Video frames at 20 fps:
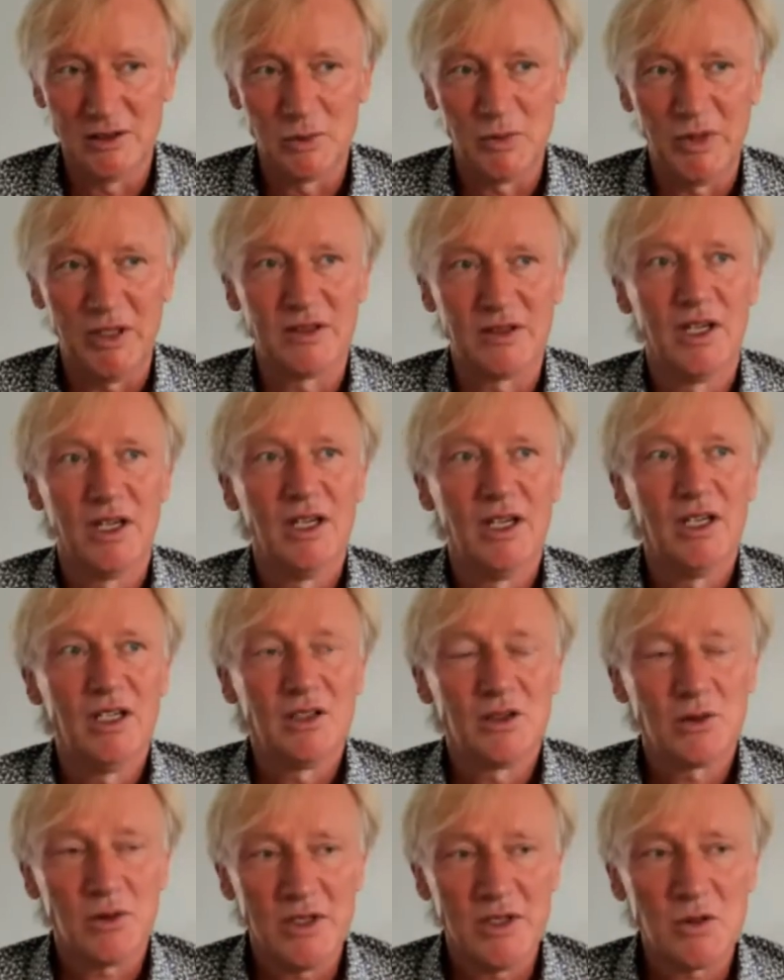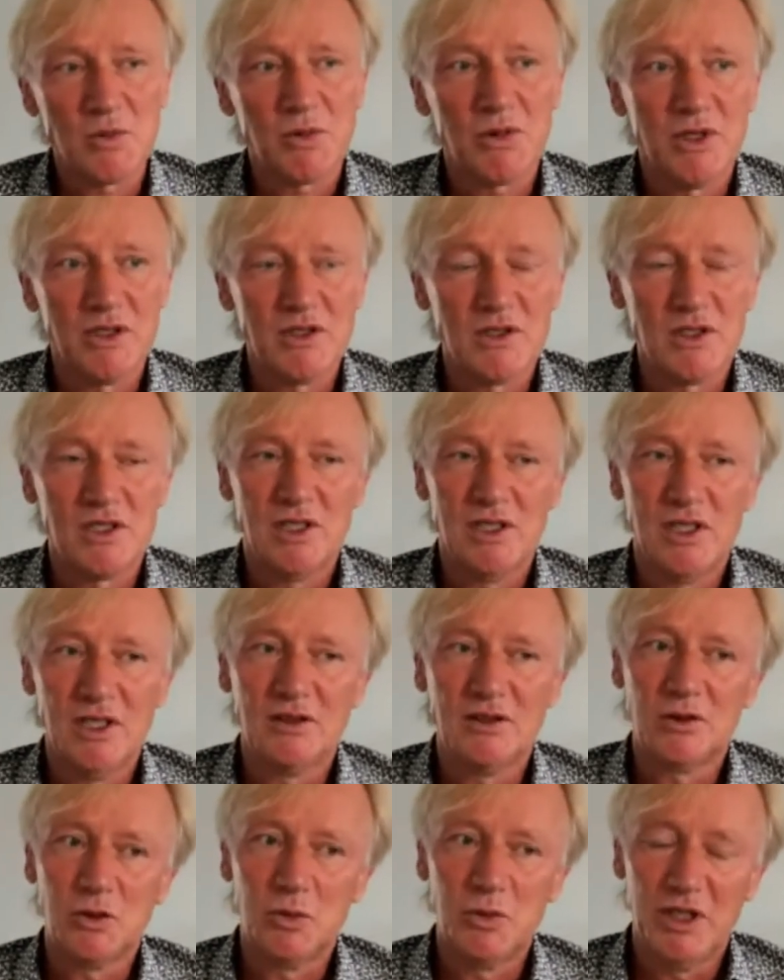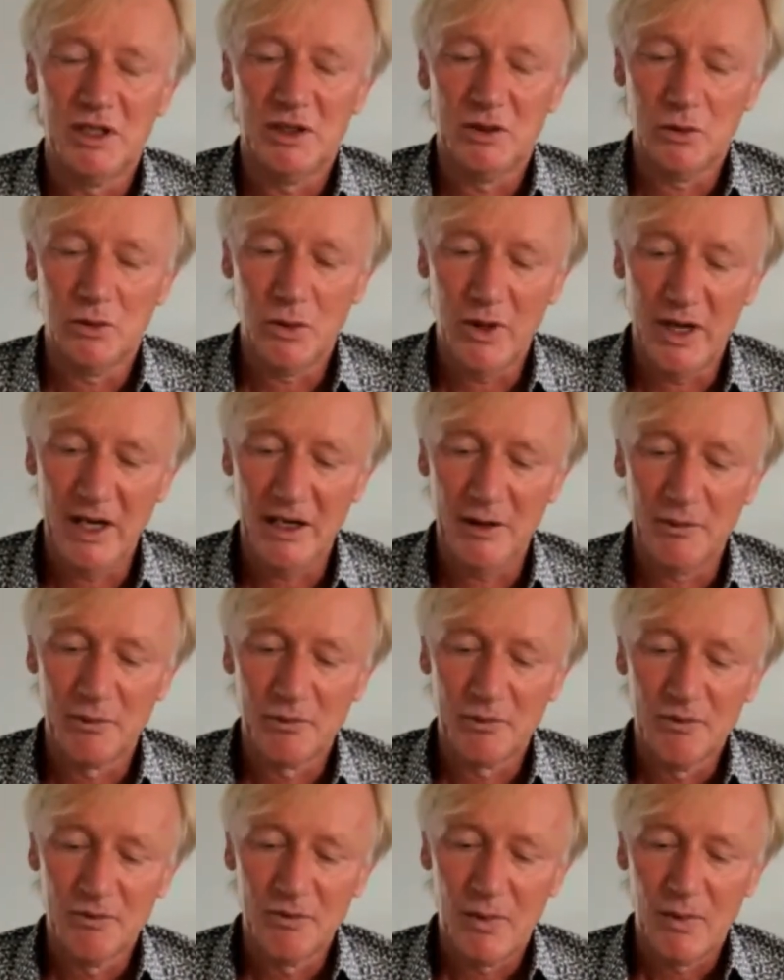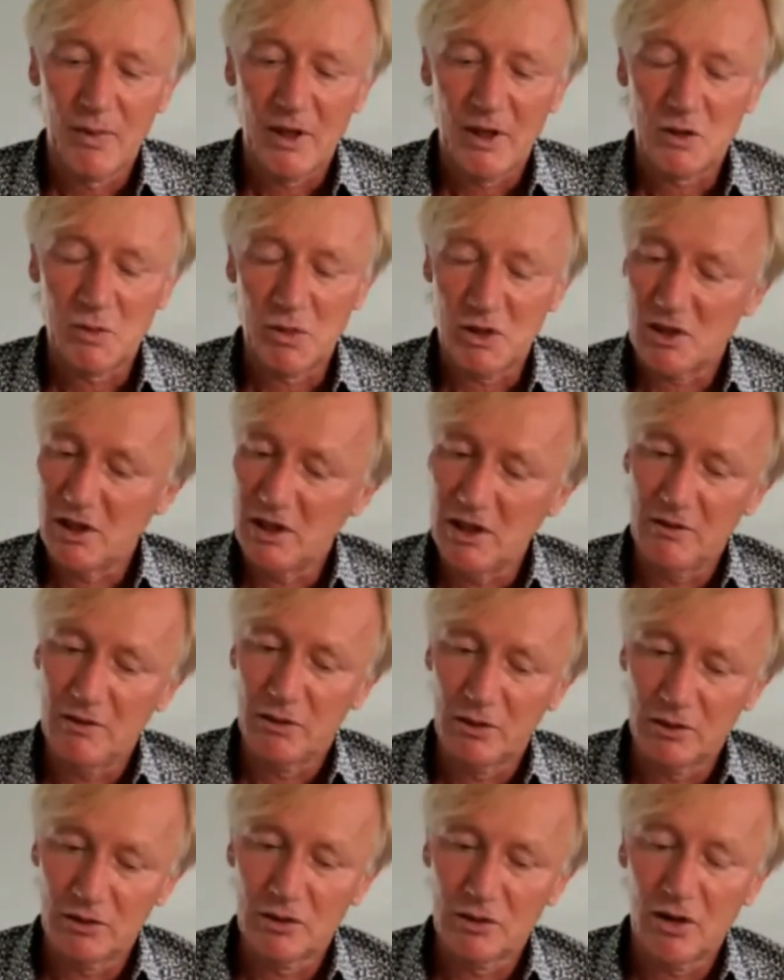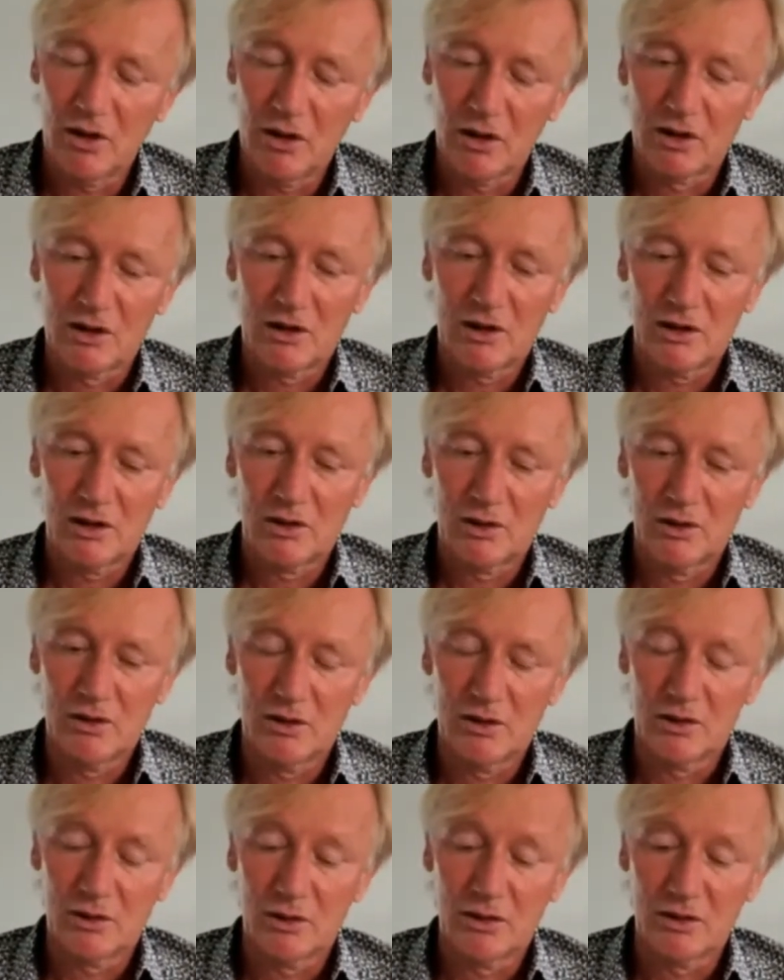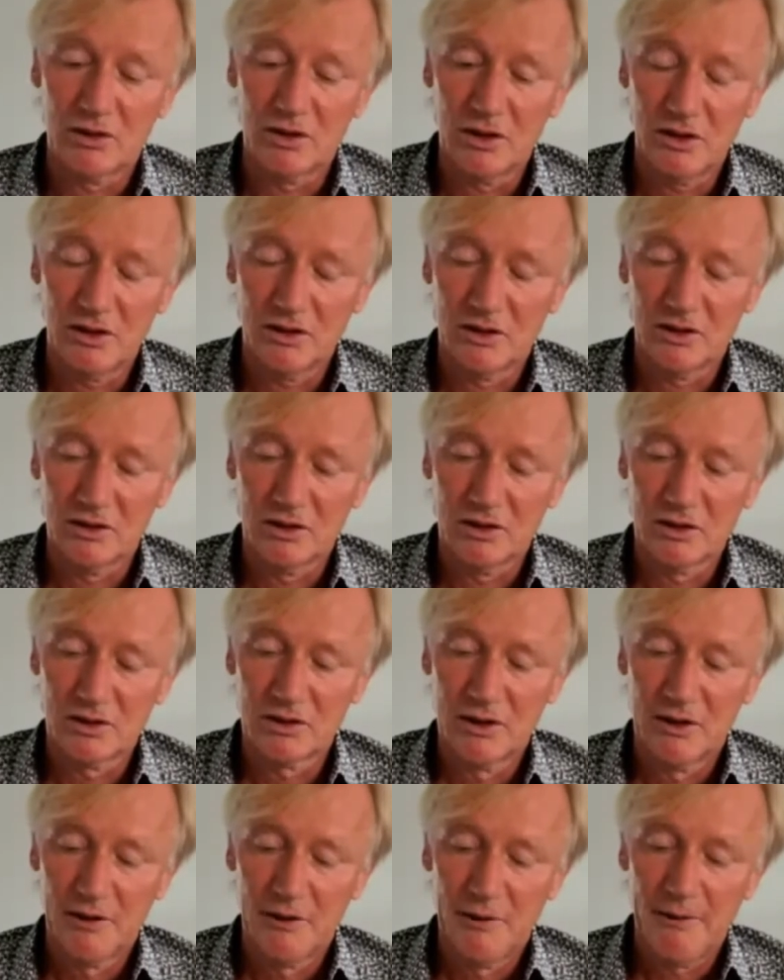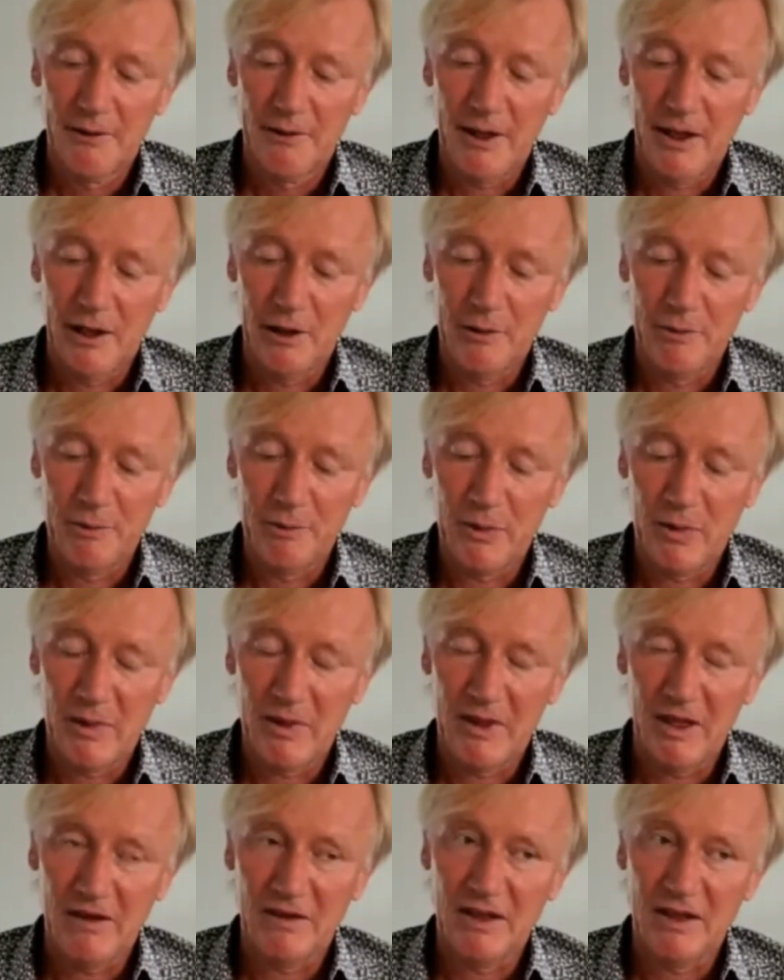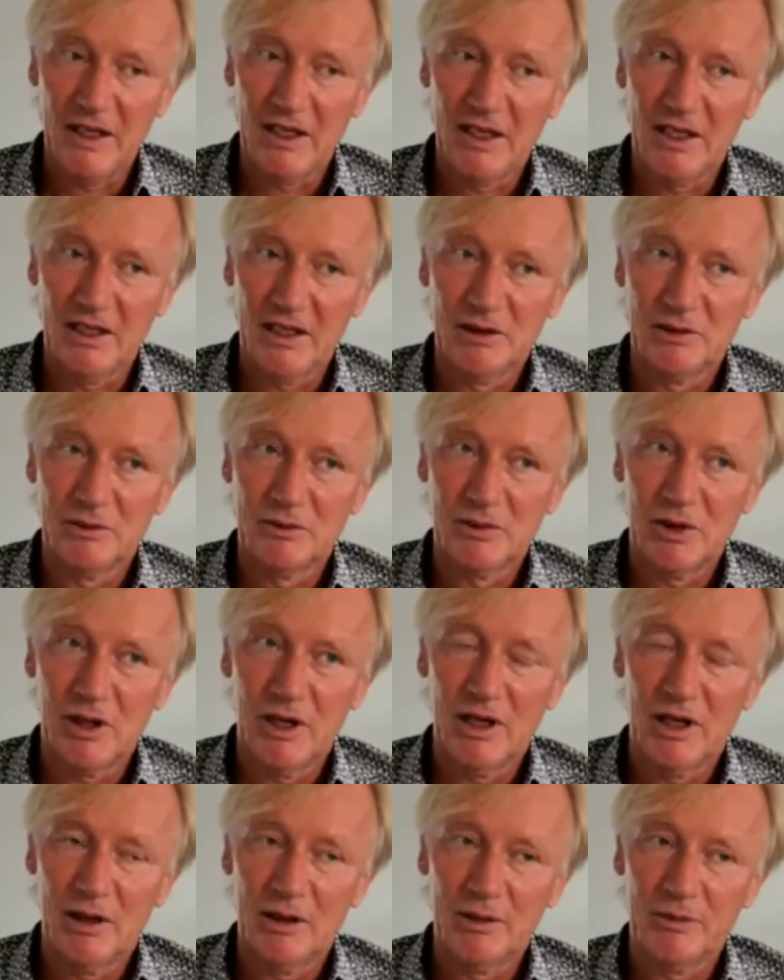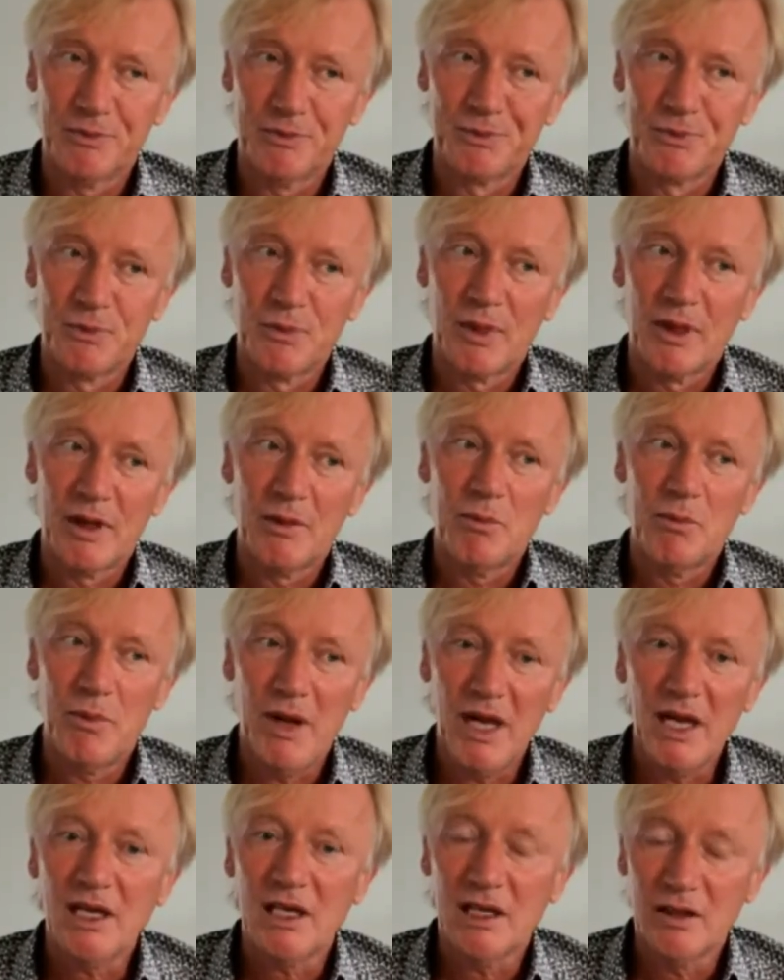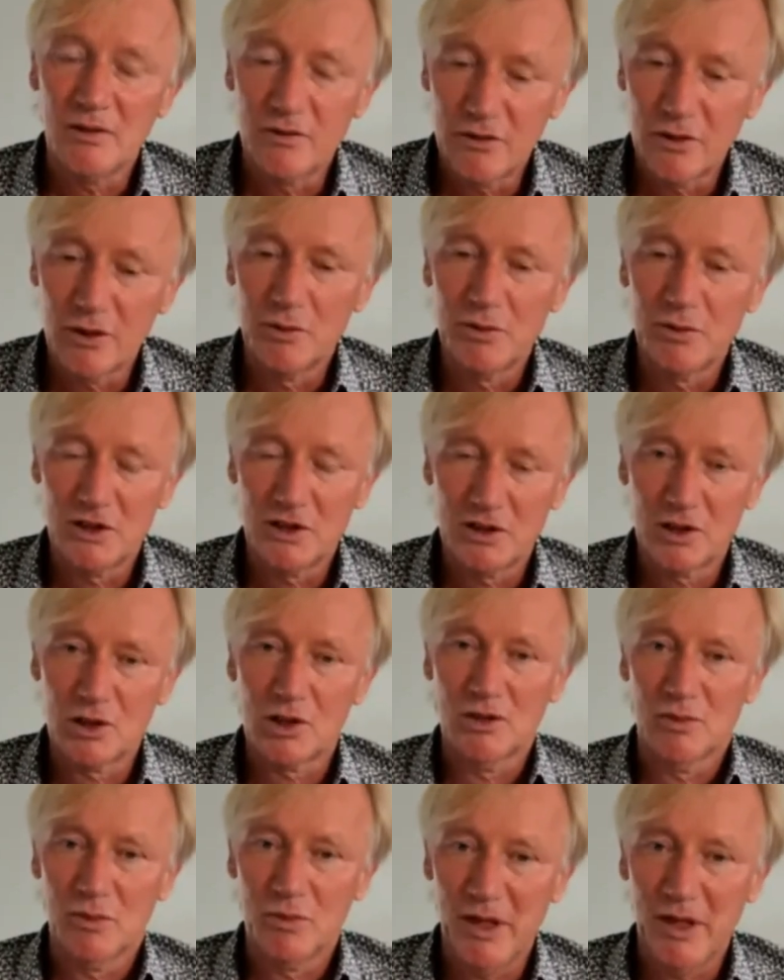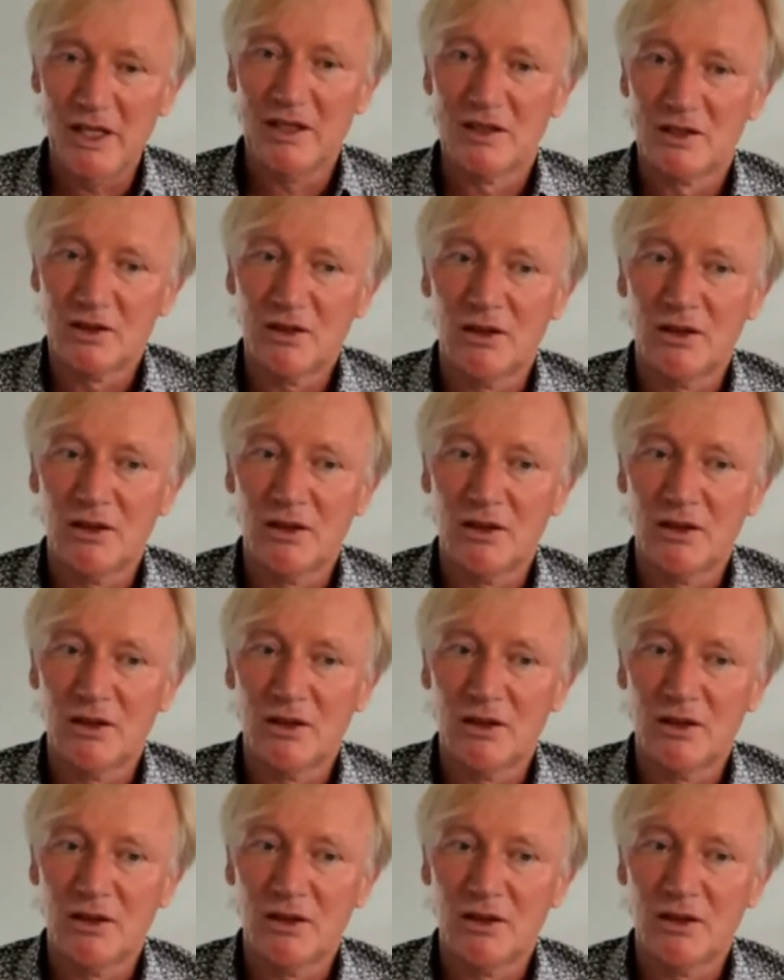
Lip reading: But transparency needs to be in a way, especially if you talk to the citizens, that they can make informed decisions based